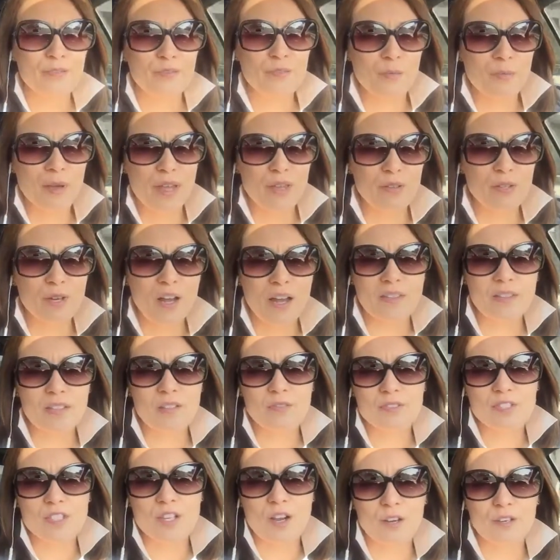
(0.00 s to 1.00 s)
from Heather Conley
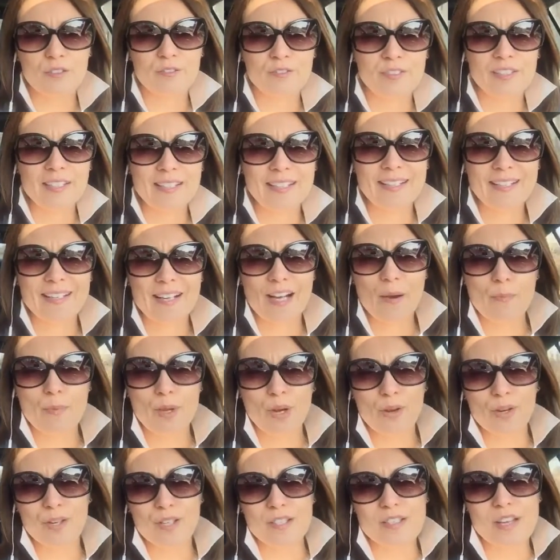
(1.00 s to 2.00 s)
Photography. I'm
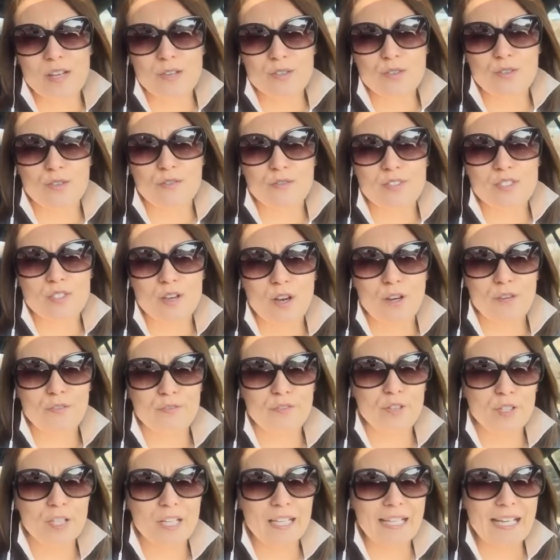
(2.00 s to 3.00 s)
an architectural
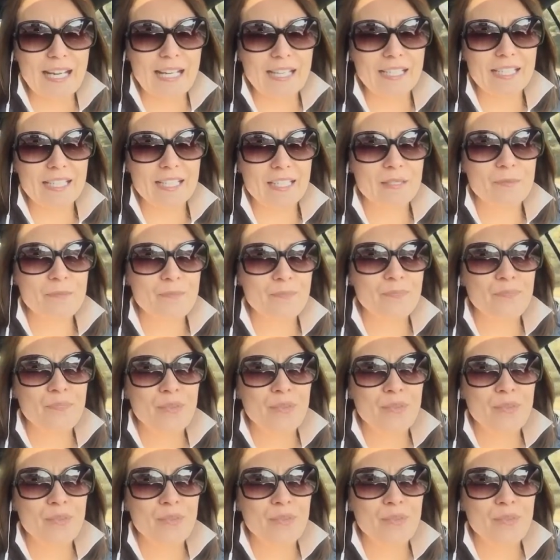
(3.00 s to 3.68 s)
photographer in Connecticut.